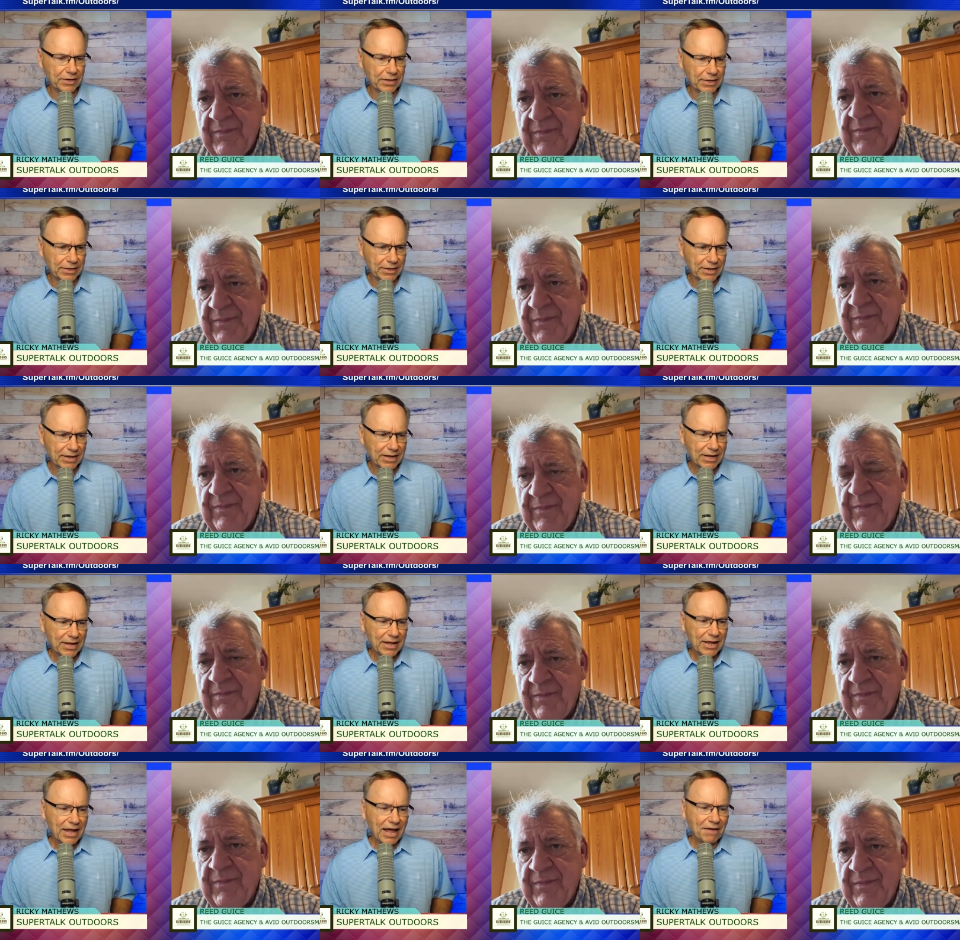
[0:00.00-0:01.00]
Speaker 1: Uh,
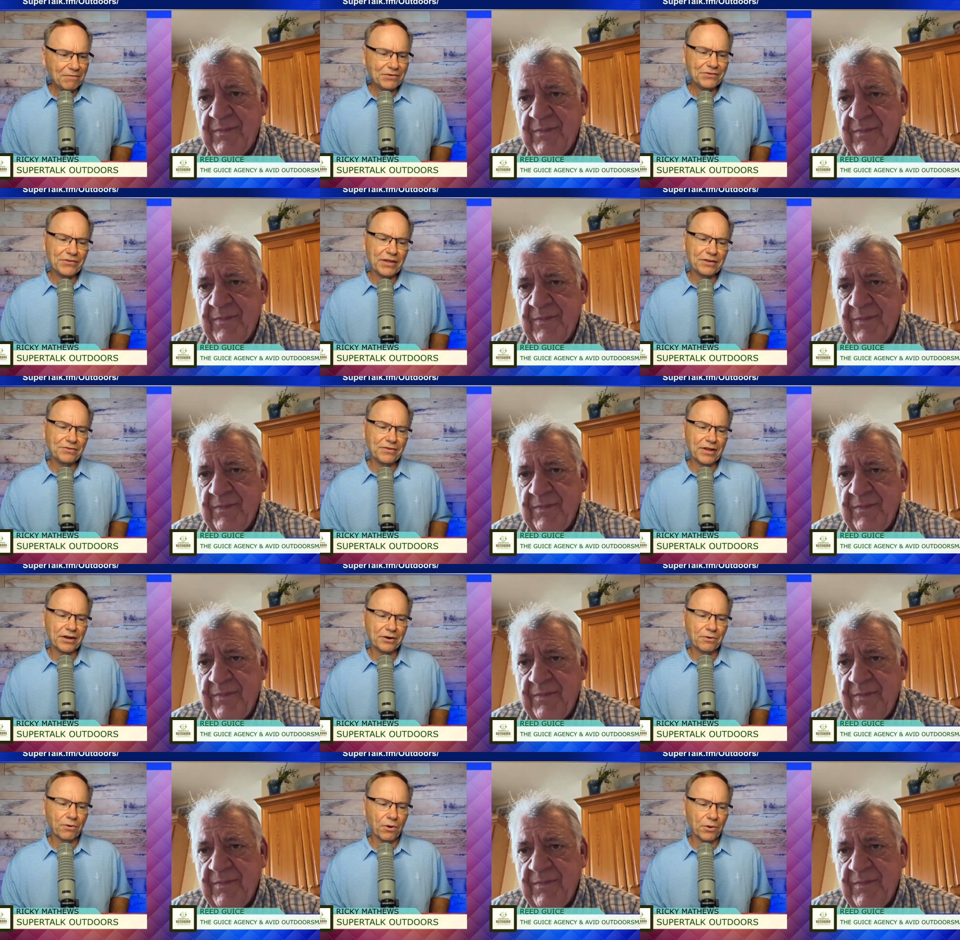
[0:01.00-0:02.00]
I have a sense
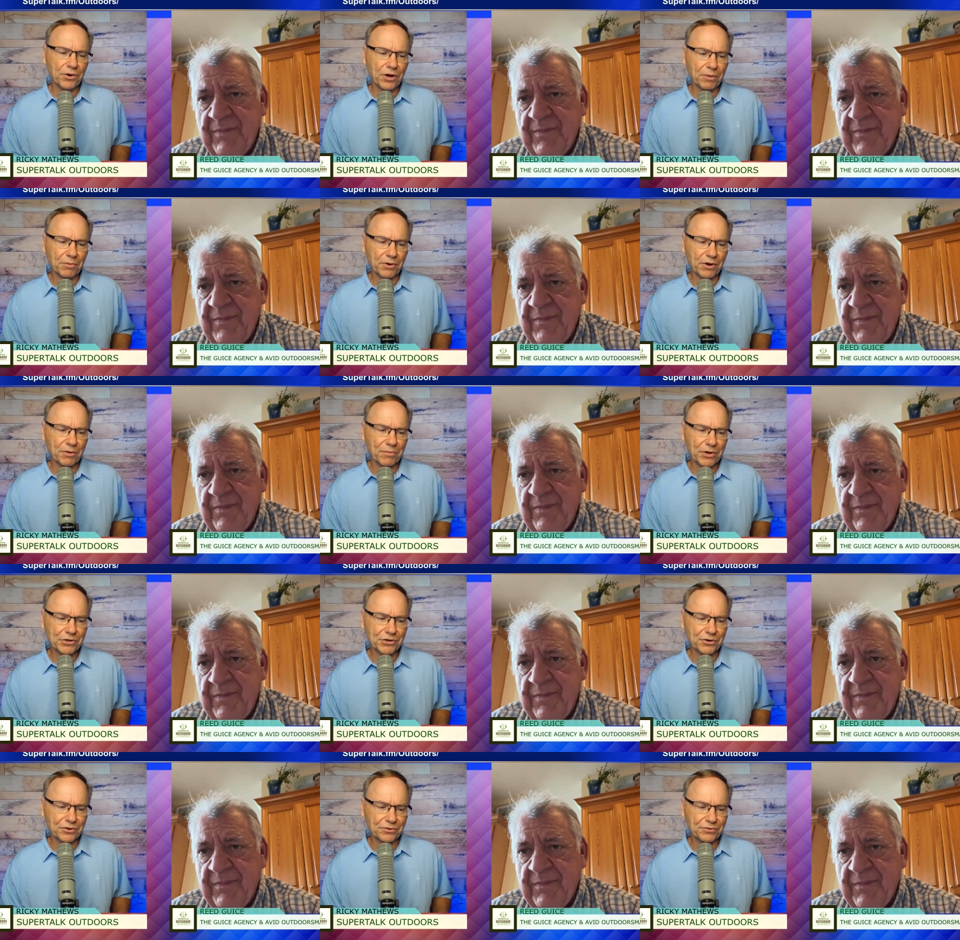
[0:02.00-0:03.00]
that a growing number of
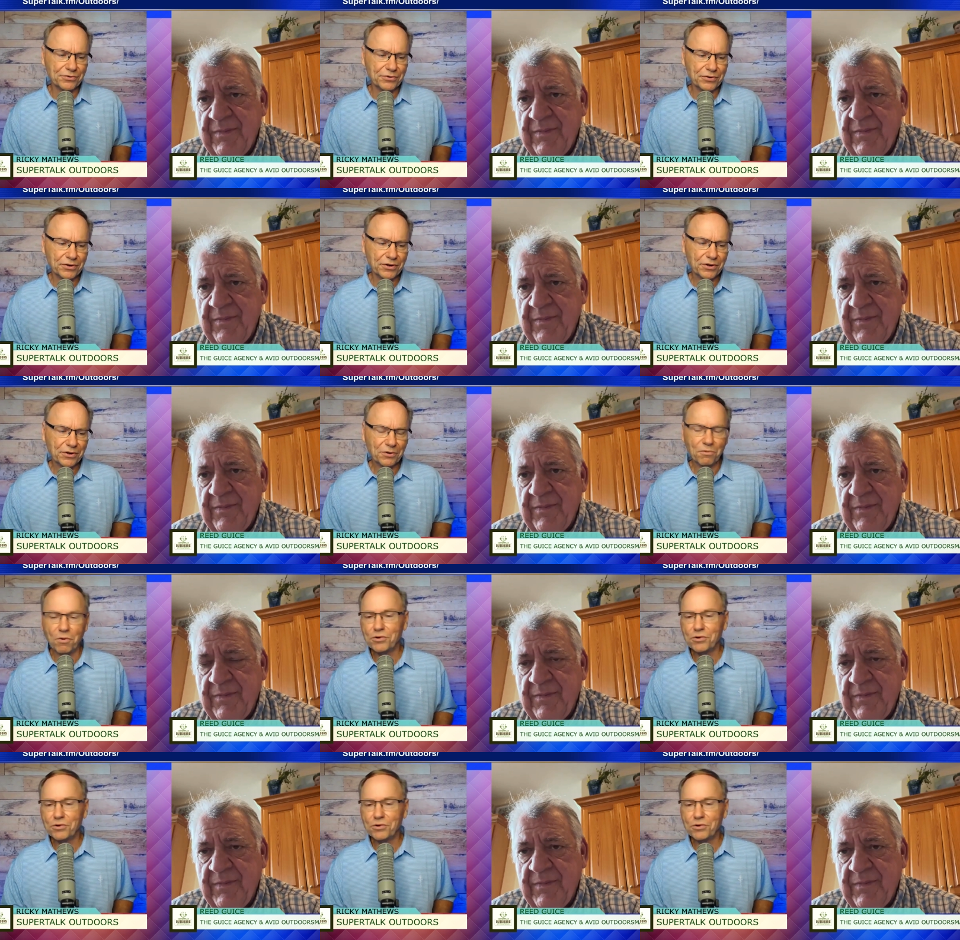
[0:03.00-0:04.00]
commissioners
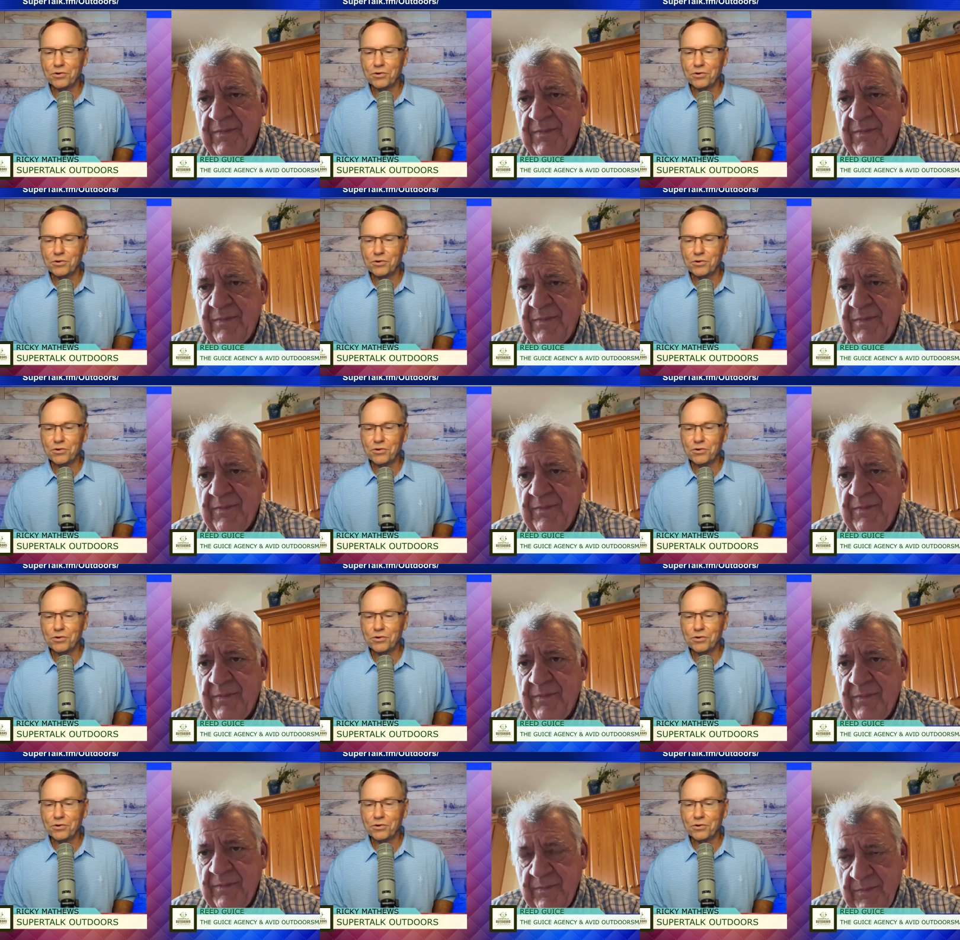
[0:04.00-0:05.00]
want to do the right
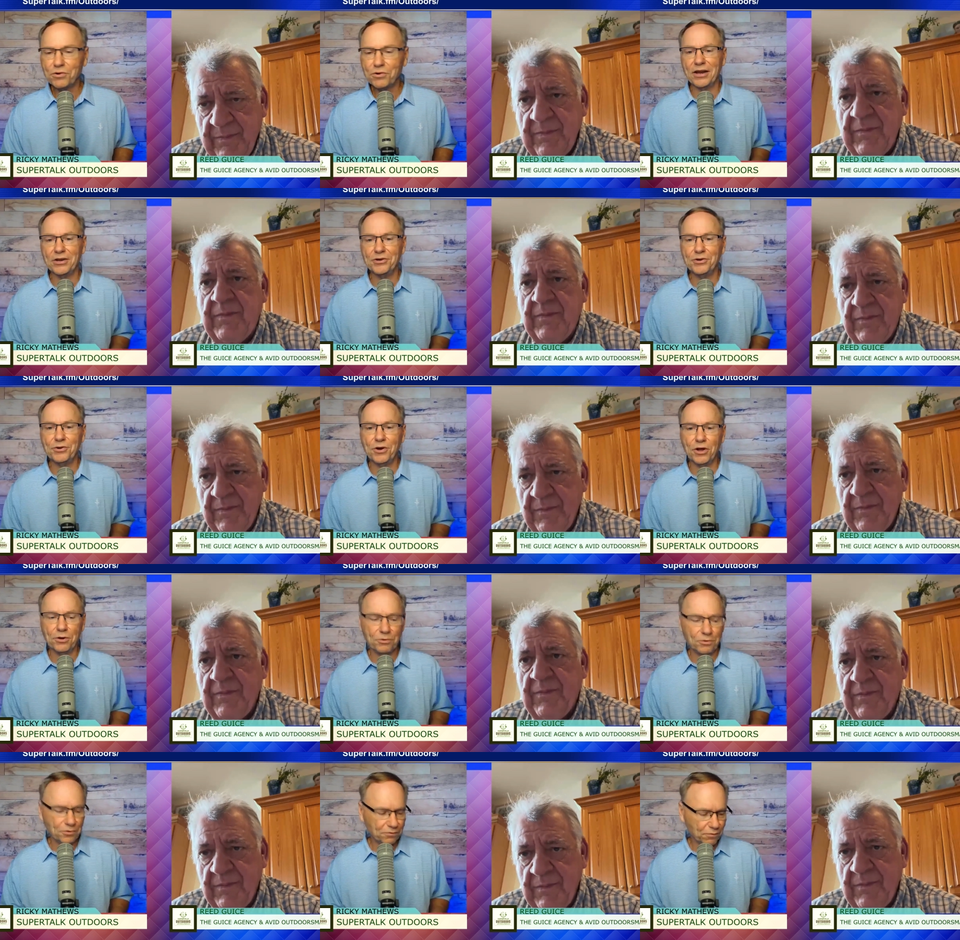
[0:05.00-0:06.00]
thing, and I, and as you
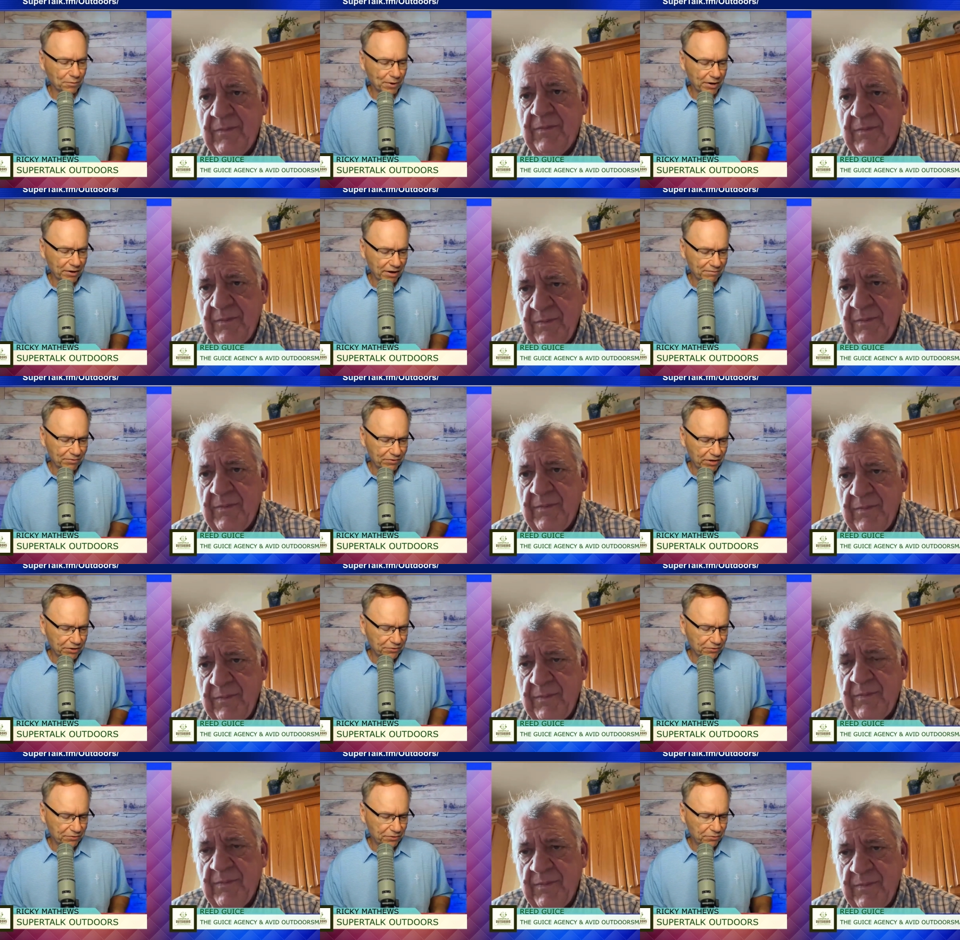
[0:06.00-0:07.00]
know from our
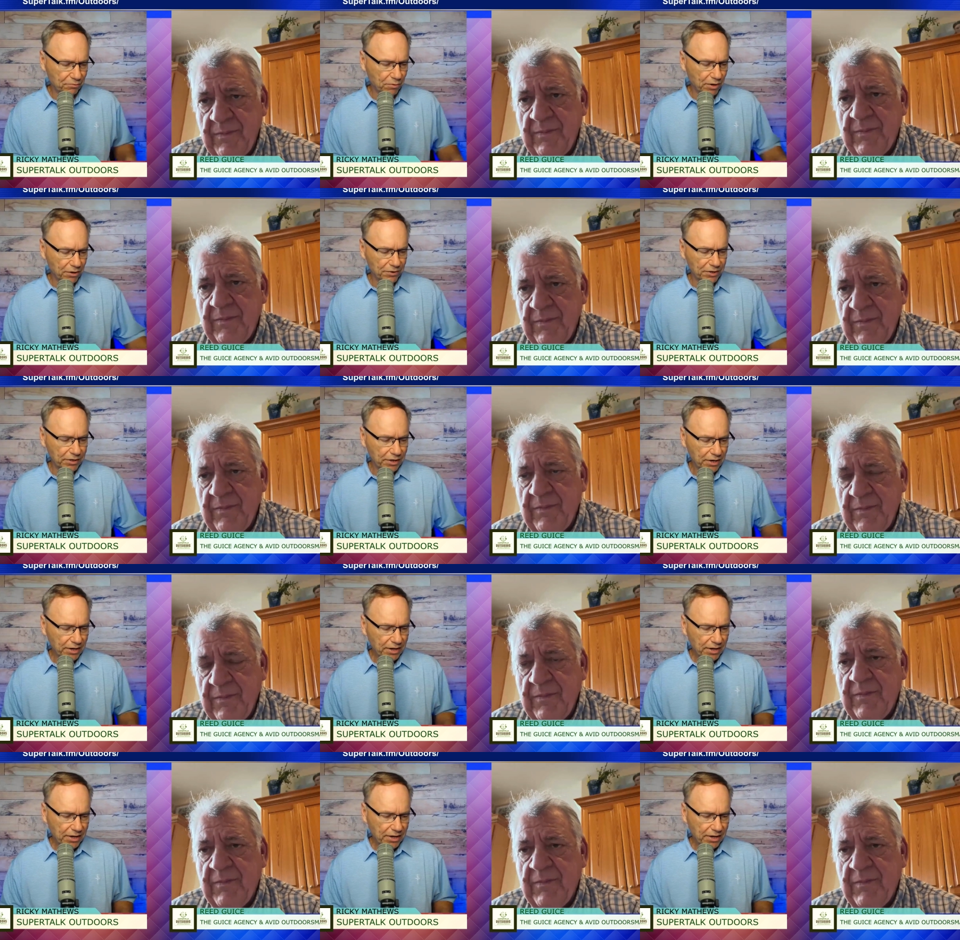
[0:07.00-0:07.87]
conversations as well, that